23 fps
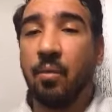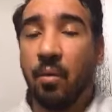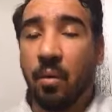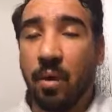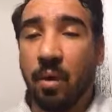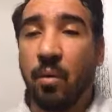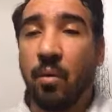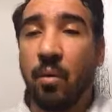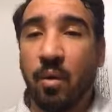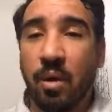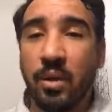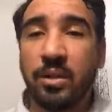
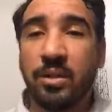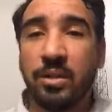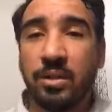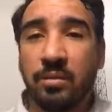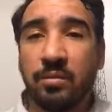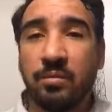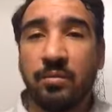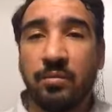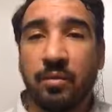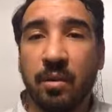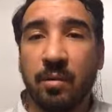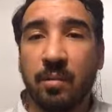question
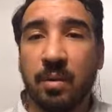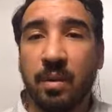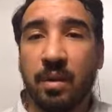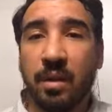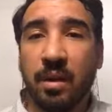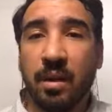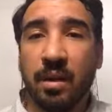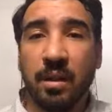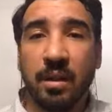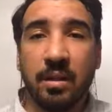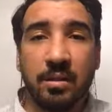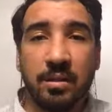from a
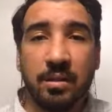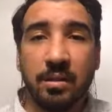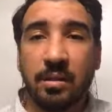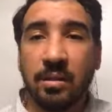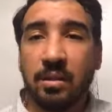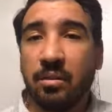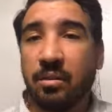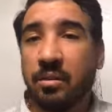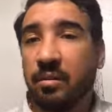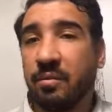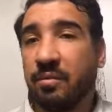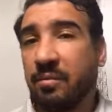listener
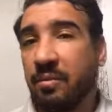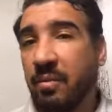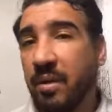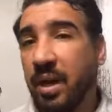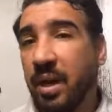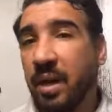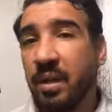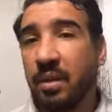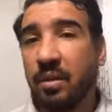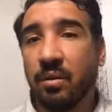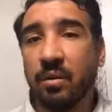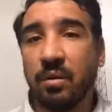or a
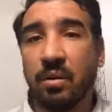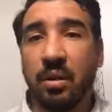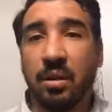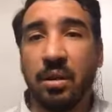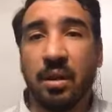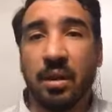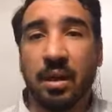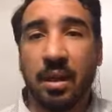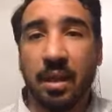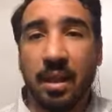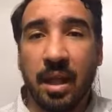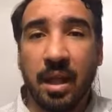friend or a
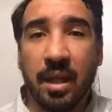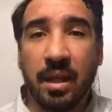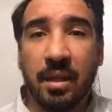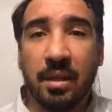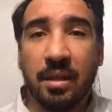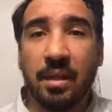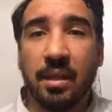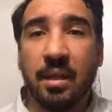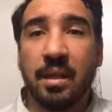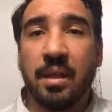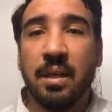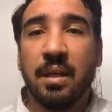client
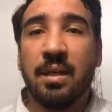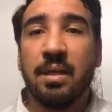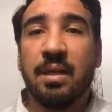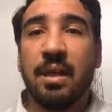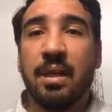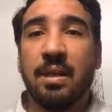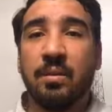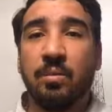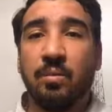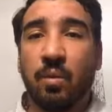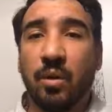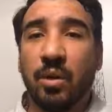that
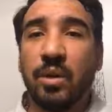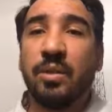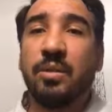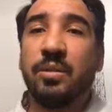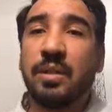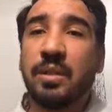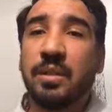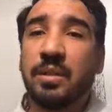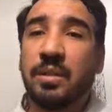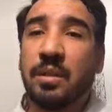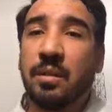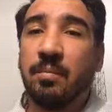is
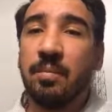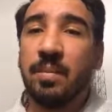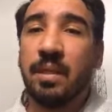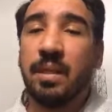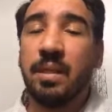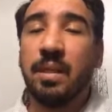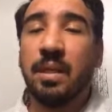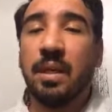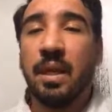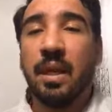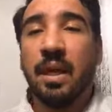wondering something.